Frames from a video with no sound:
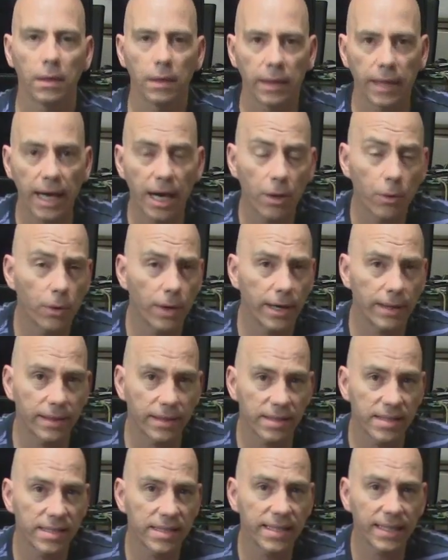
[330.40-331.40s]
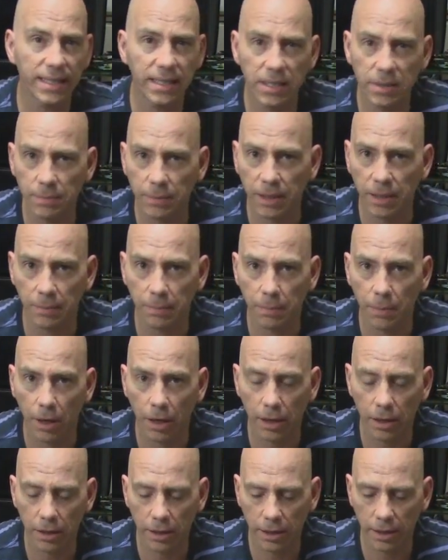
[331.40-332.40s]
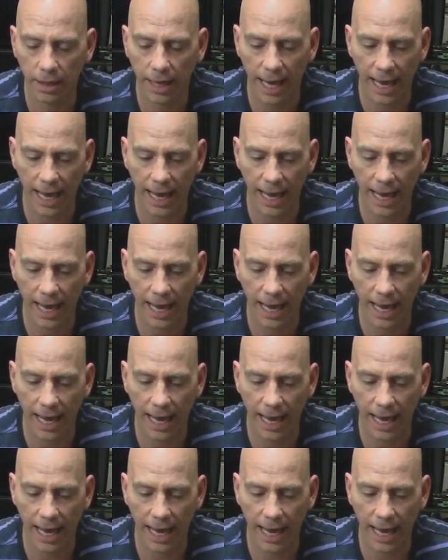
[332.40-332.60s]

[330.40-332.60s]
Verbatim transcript: Now we're at the six minute mark,